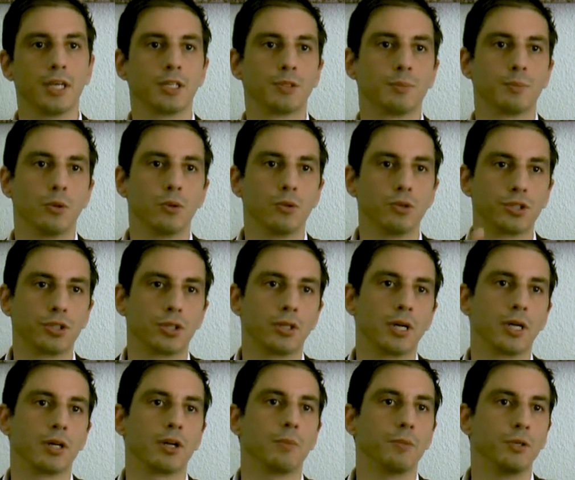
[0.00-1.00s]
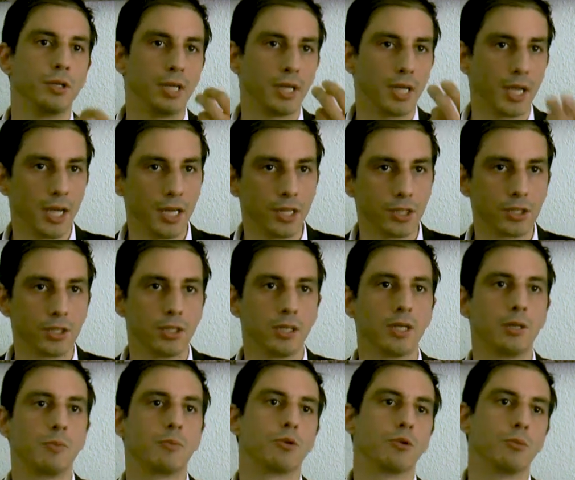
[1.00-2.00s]
exposure and
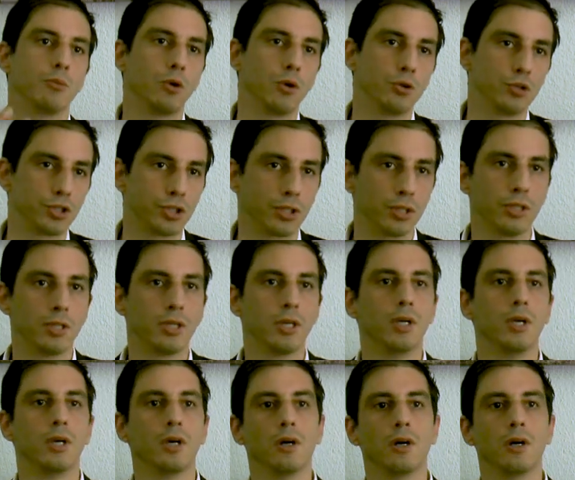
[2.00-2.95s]
communication and promotion